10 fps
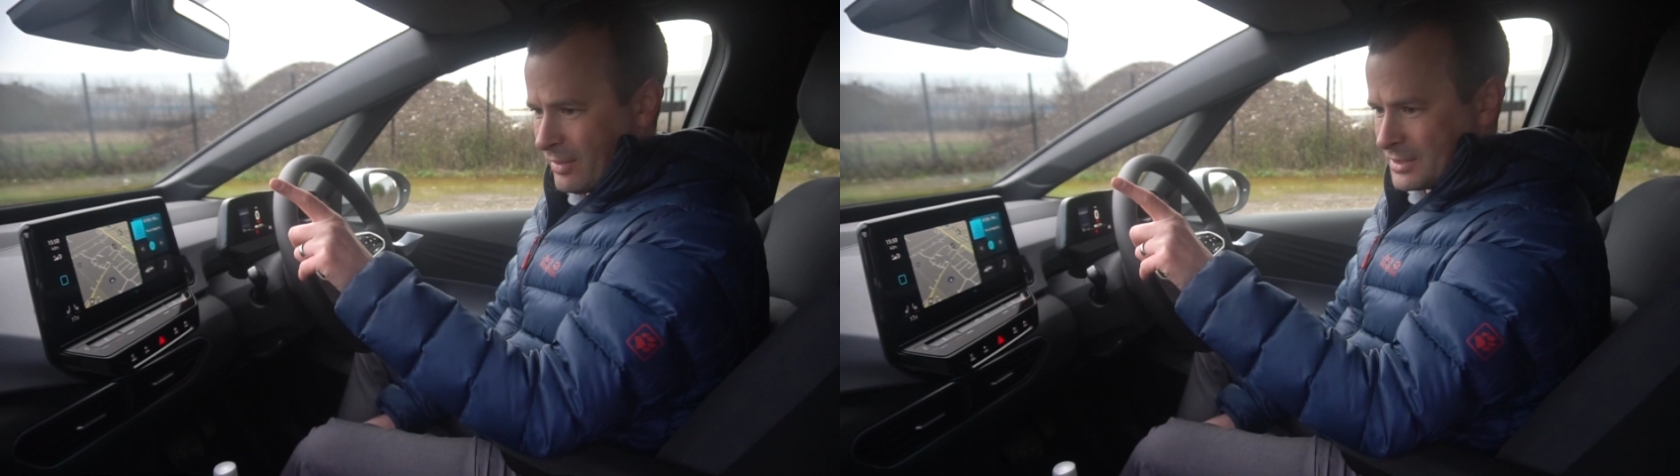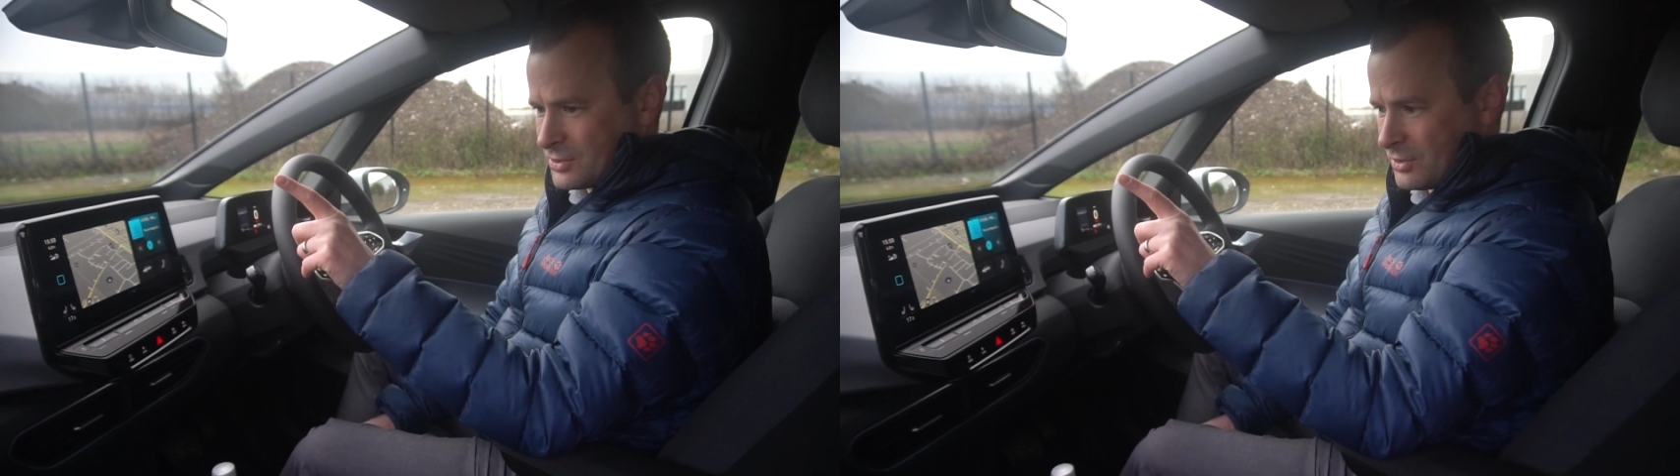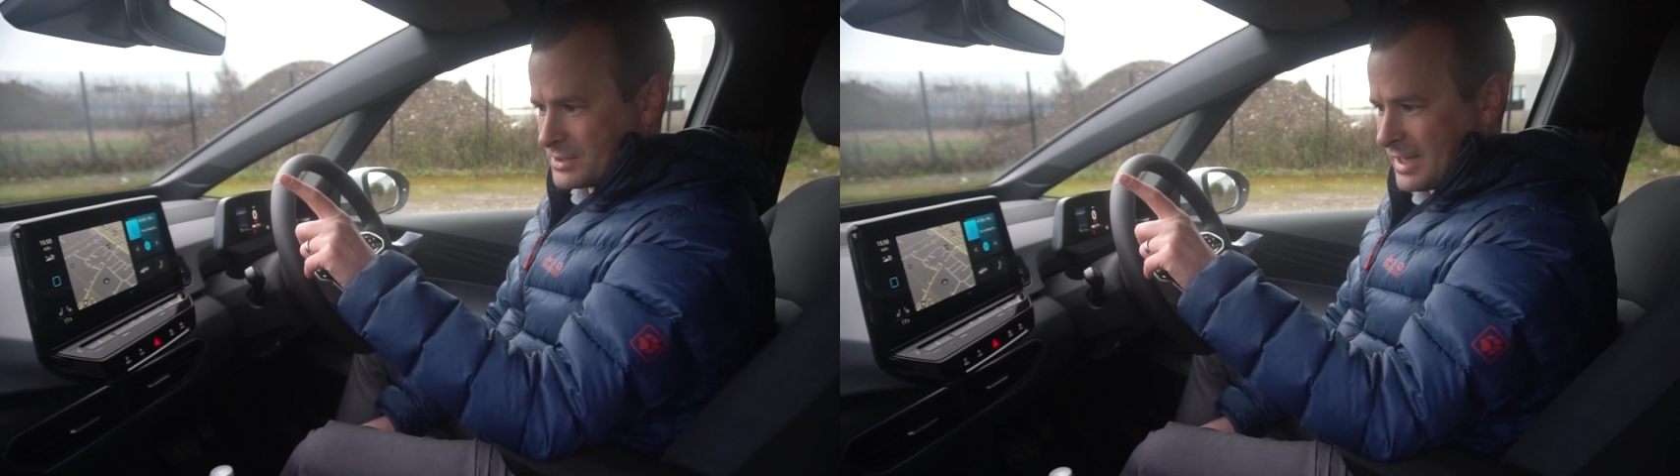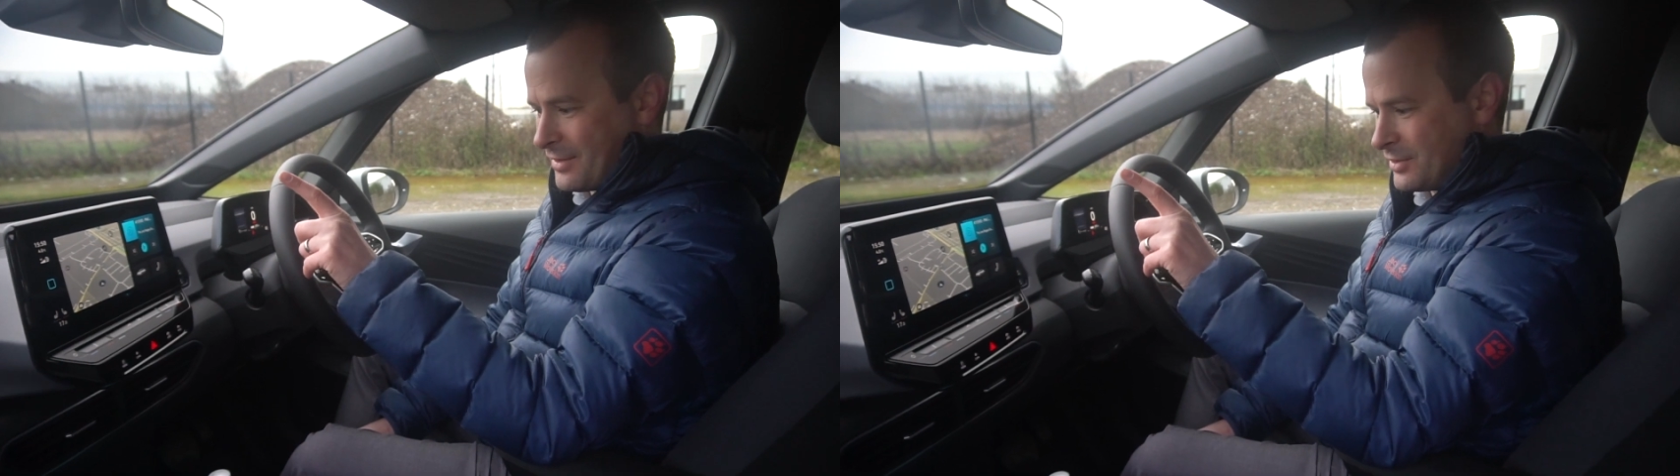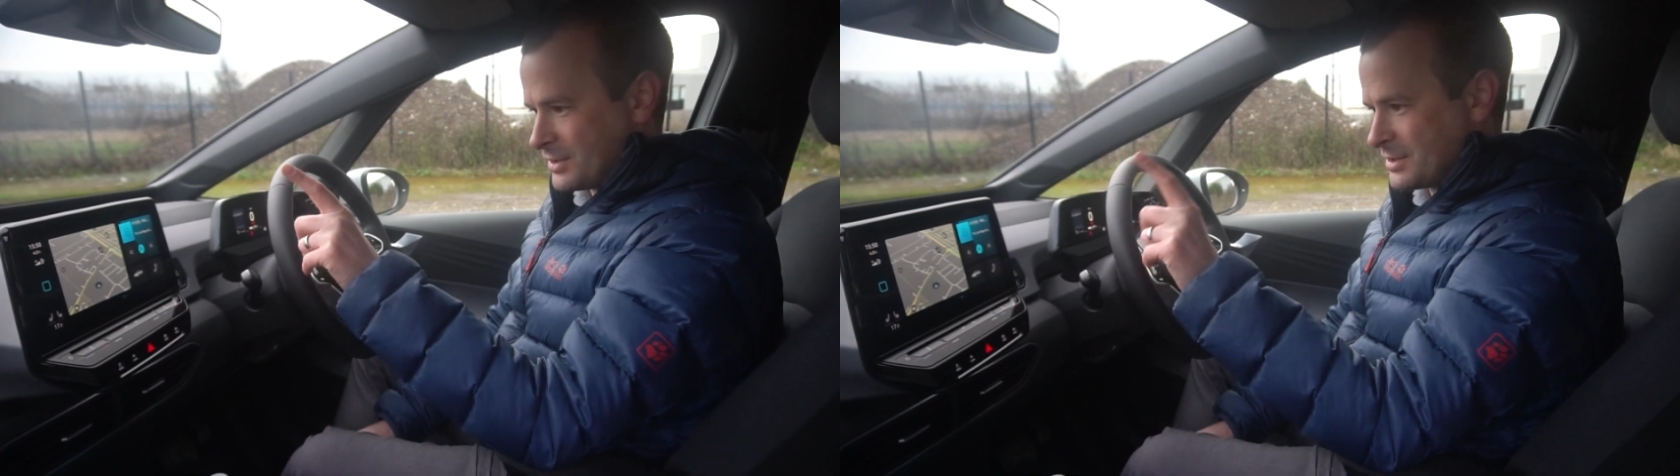that's all
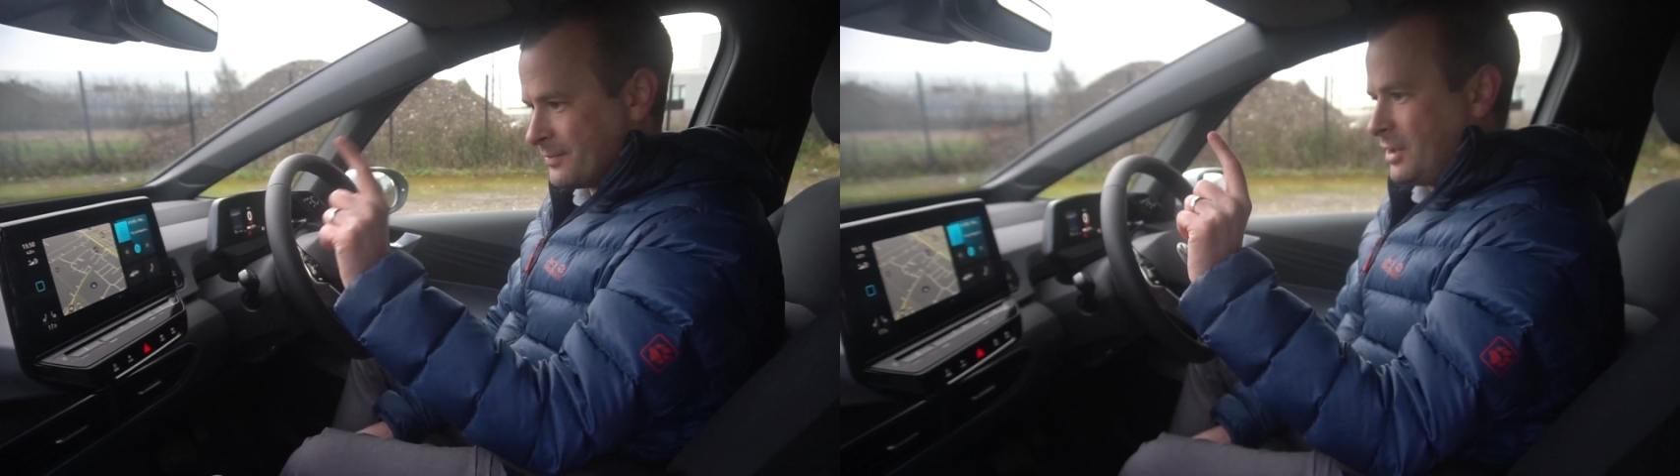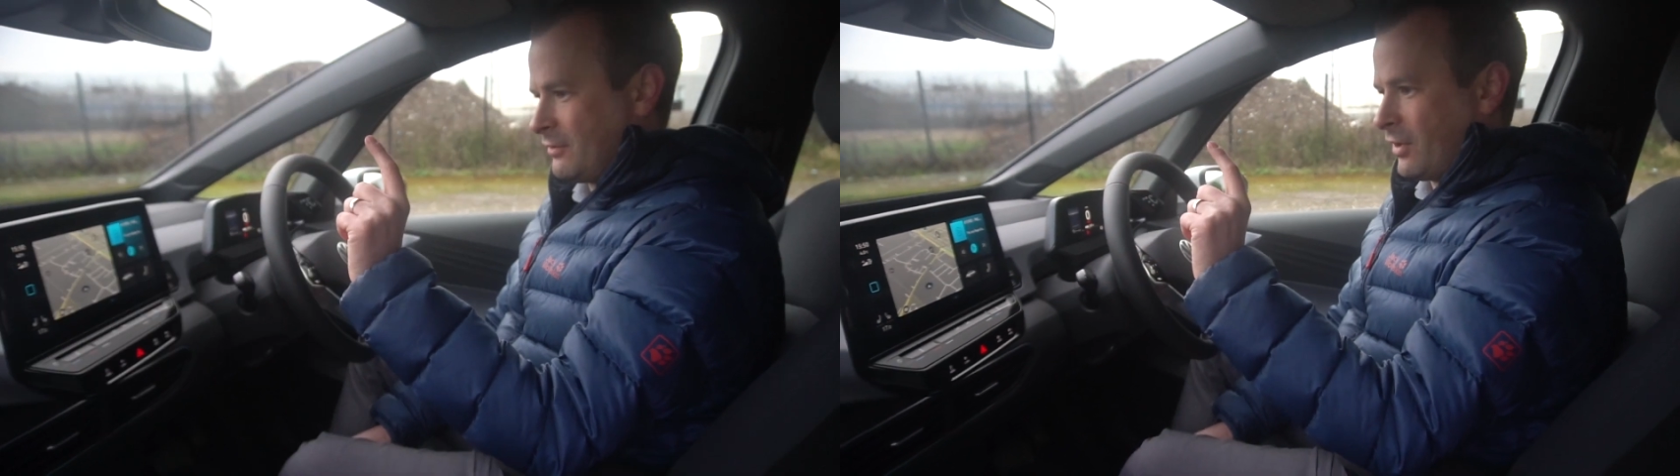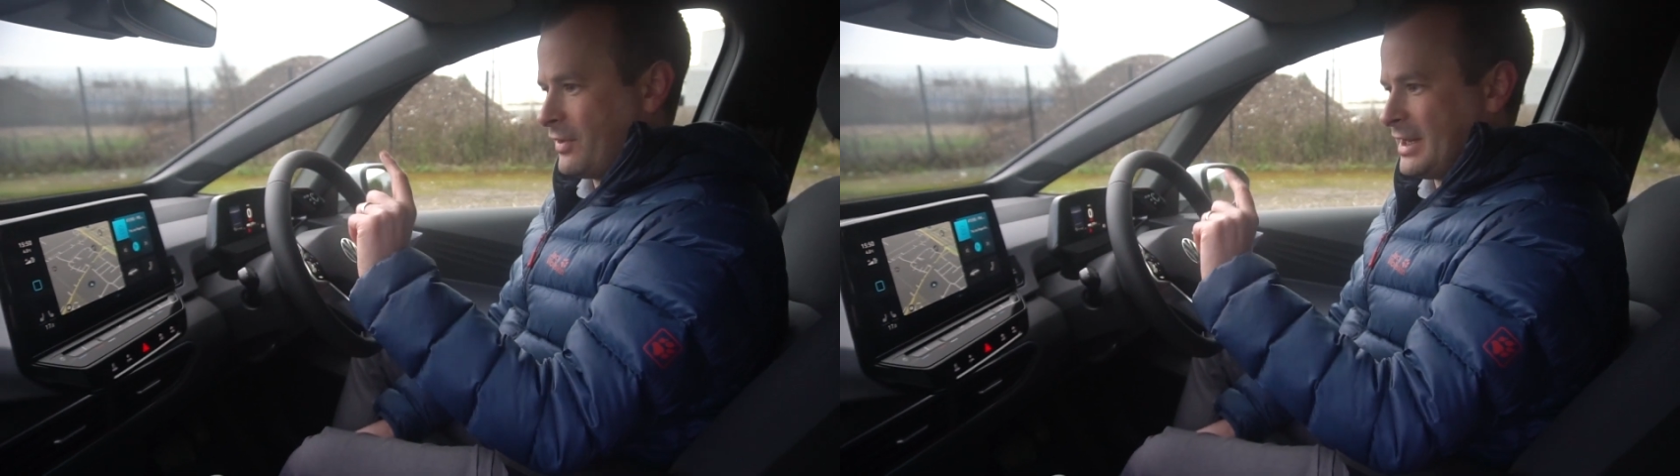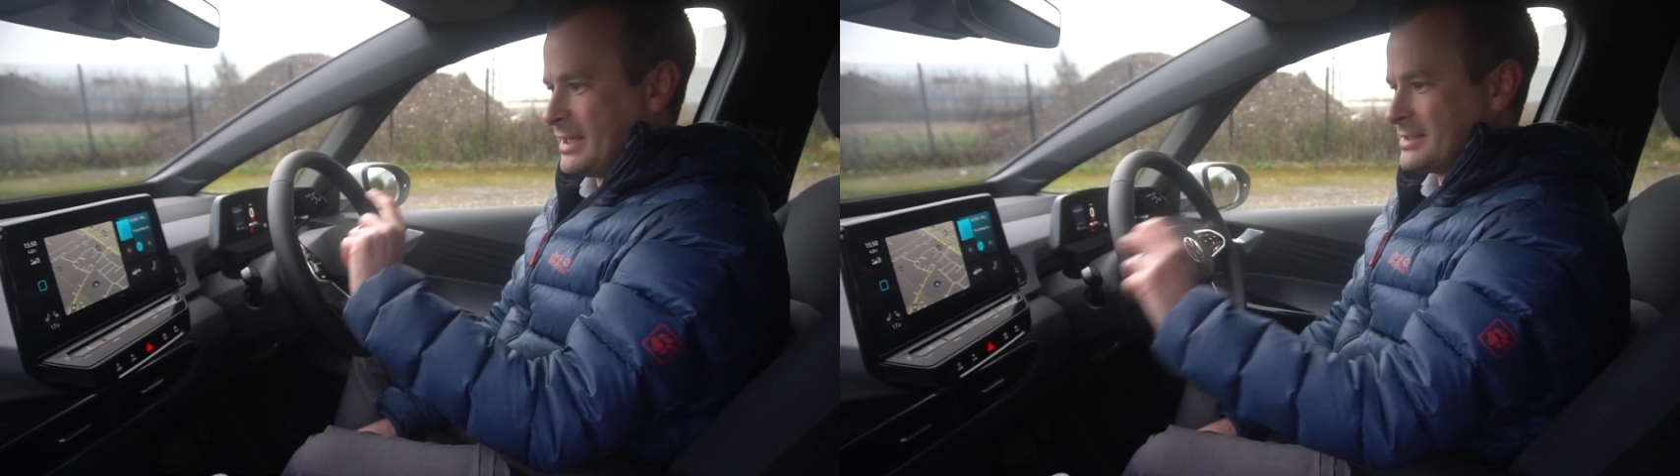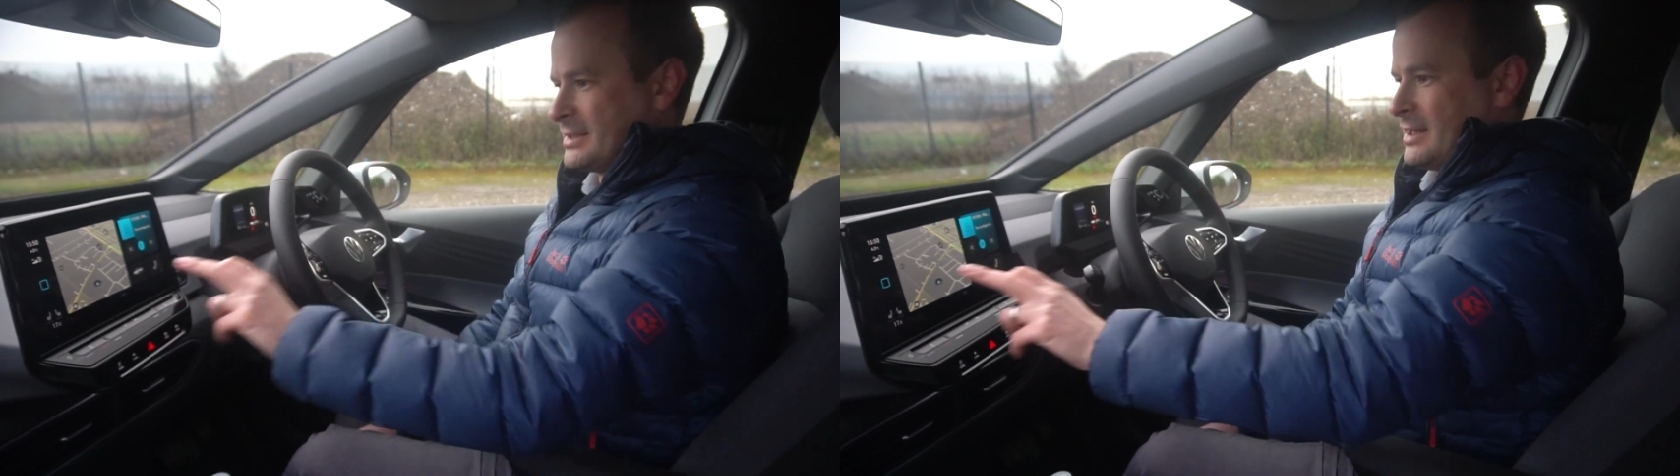standard. You've got these